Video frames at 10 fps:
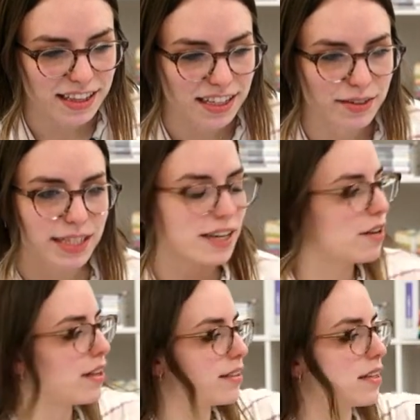there we
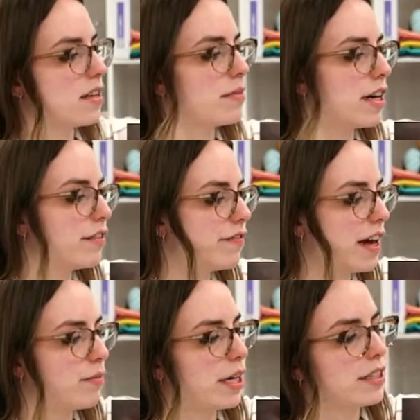go, that's gonna be our
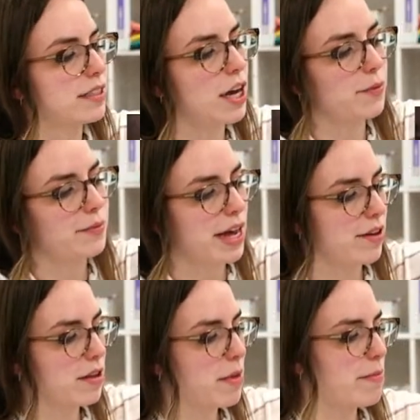fabric. So now
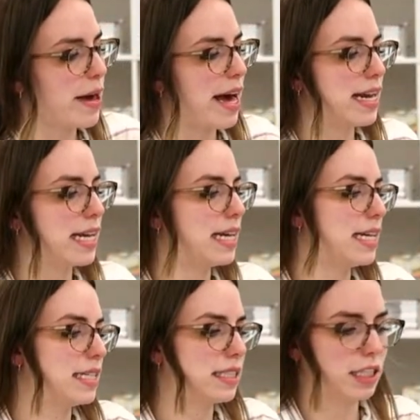that my batting
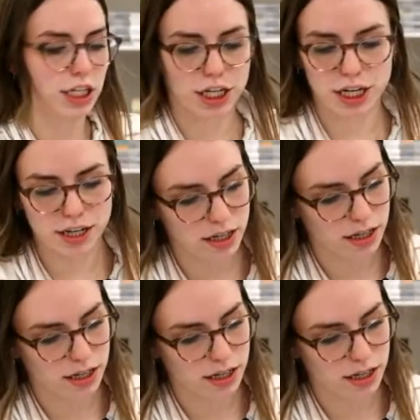is secure,